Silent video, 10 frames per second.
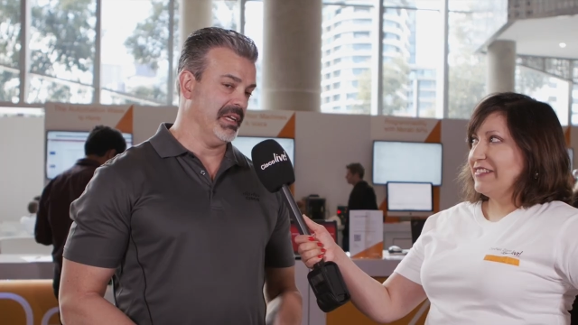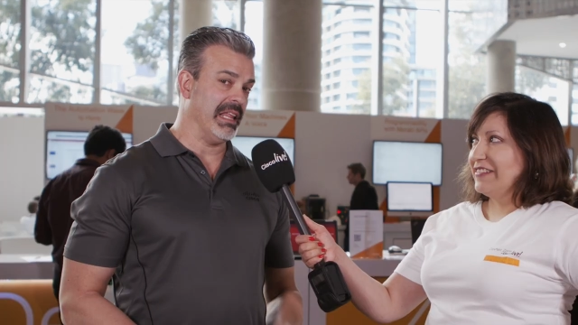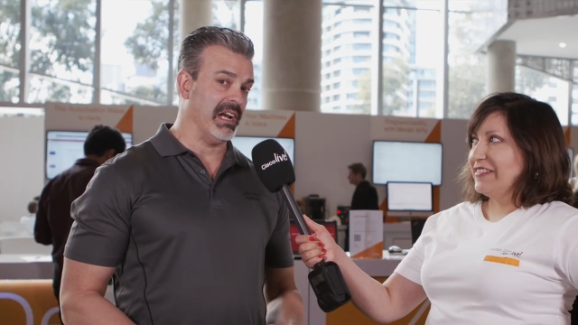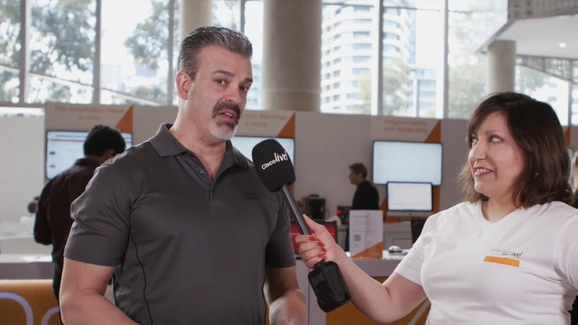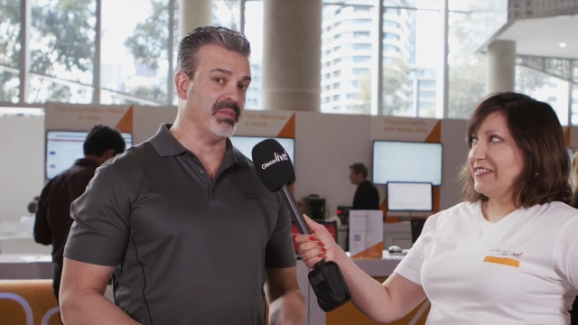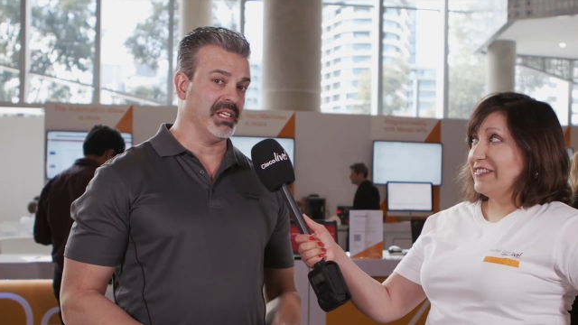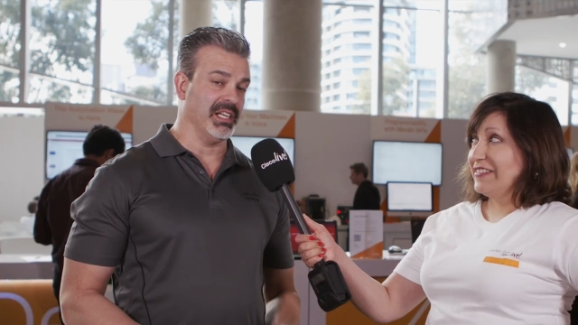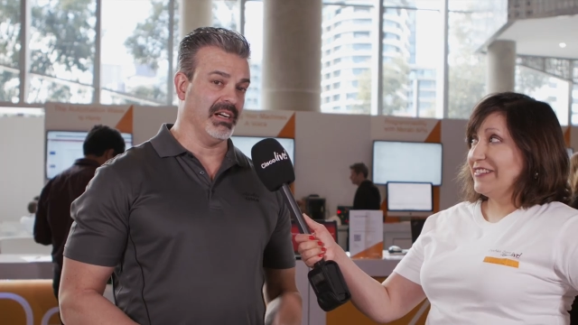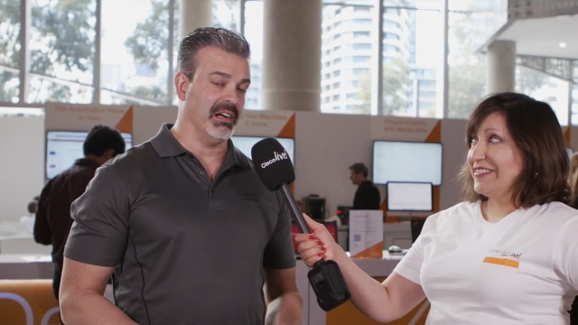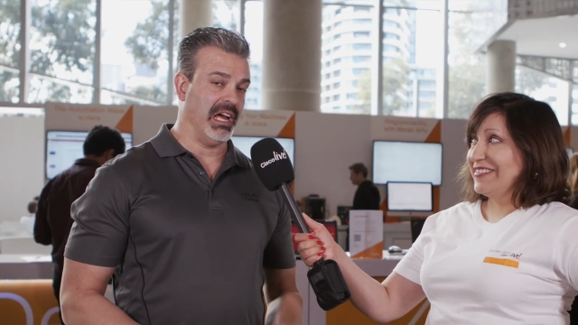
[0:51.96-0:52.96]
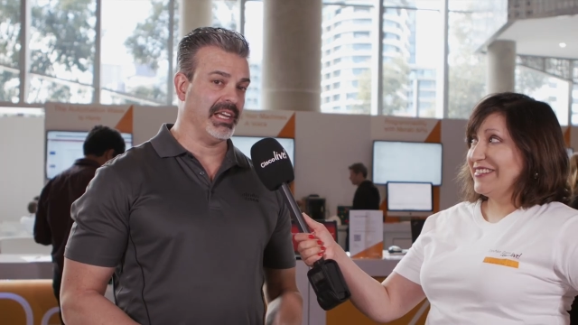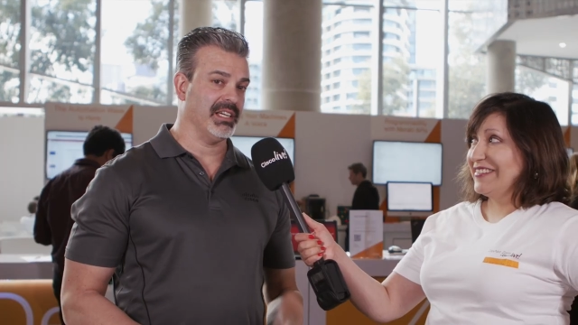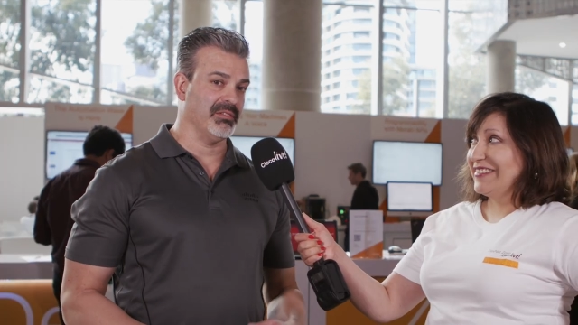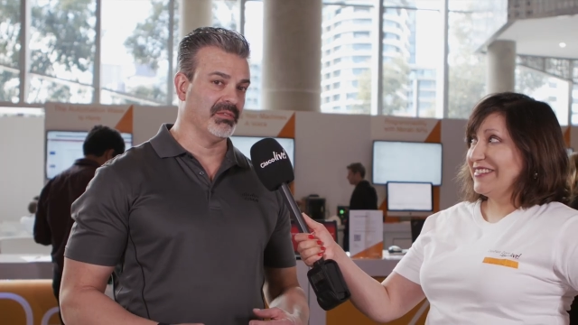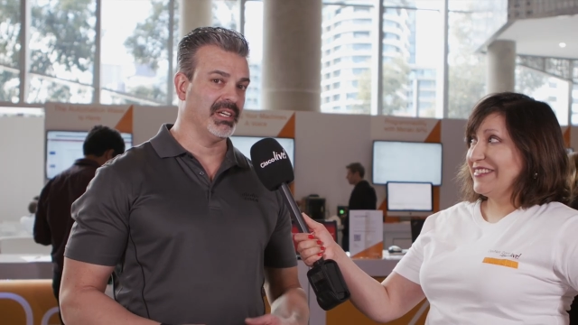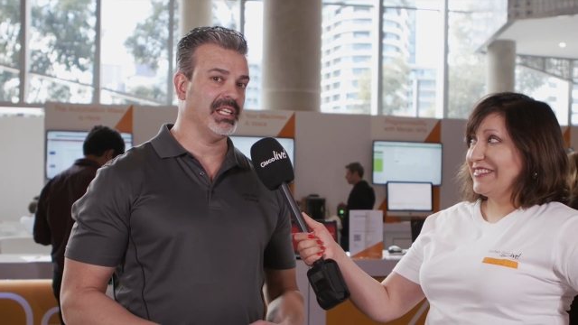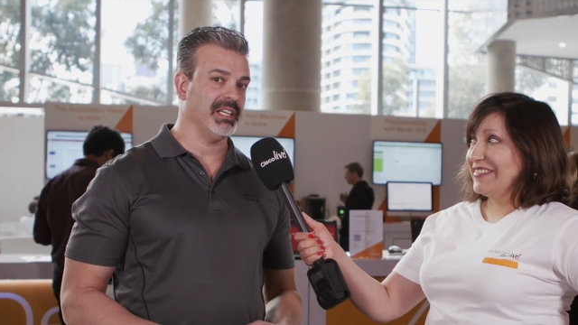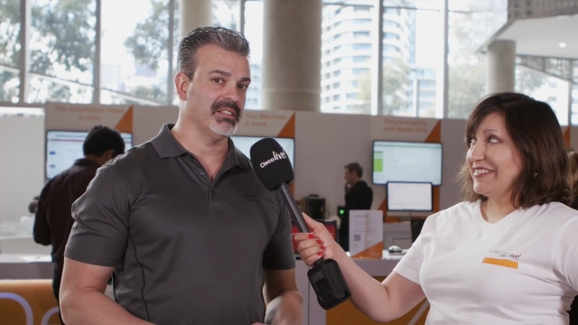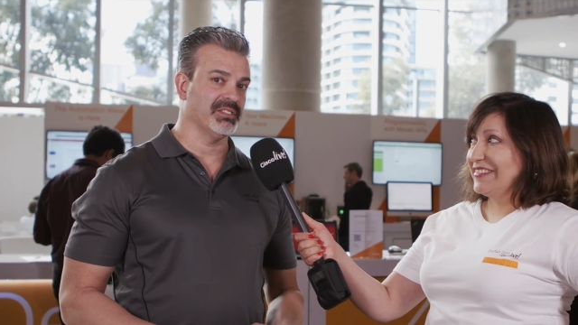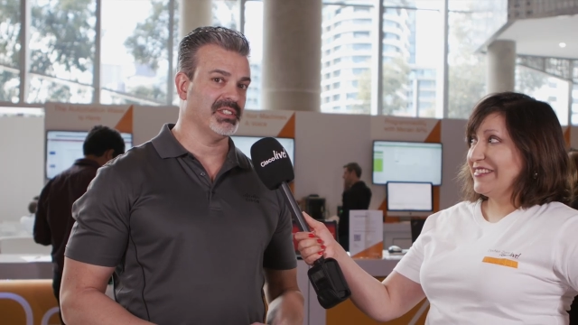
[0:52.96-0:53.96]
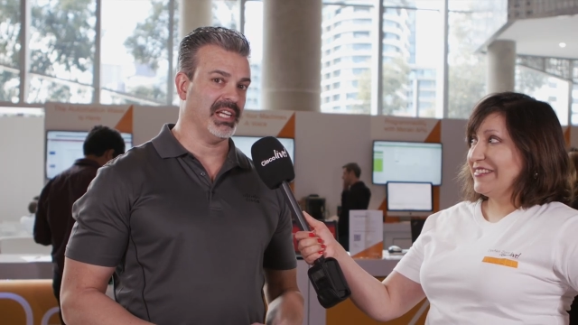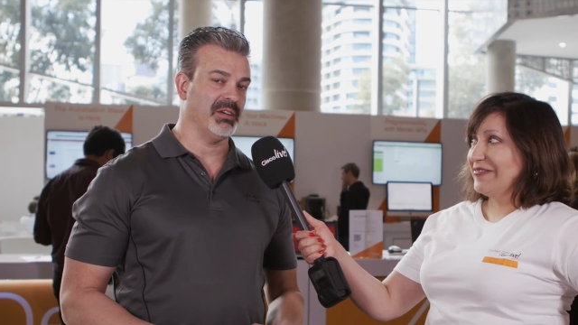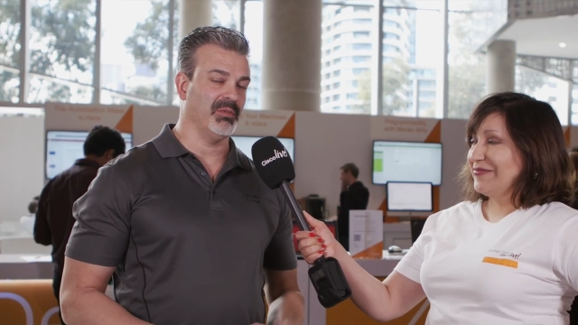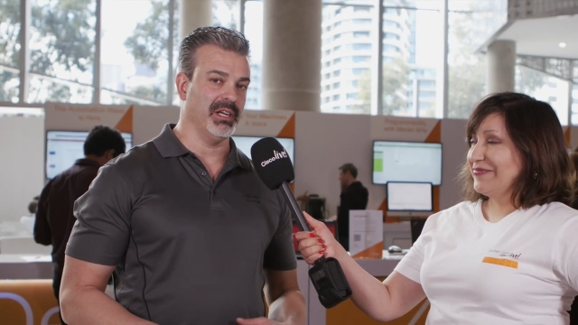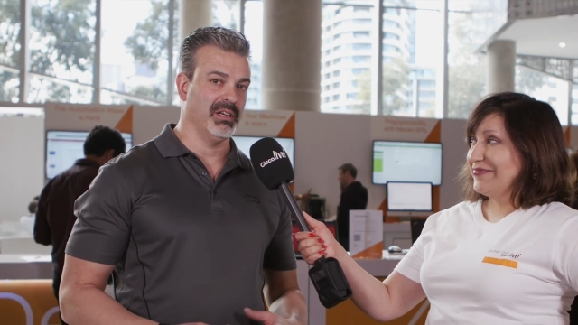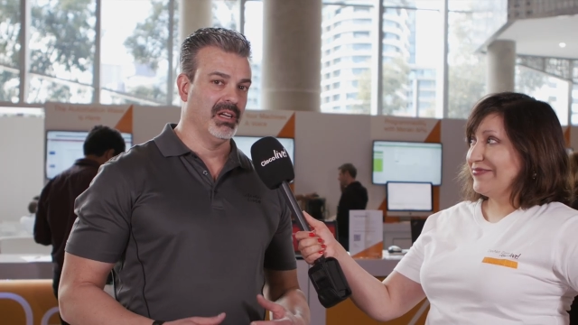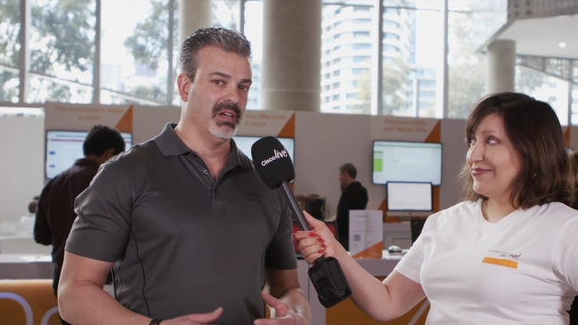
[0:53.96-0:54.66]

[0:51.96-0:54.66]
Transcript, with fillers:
Speaker 1: Now that I've been here, I can really understand what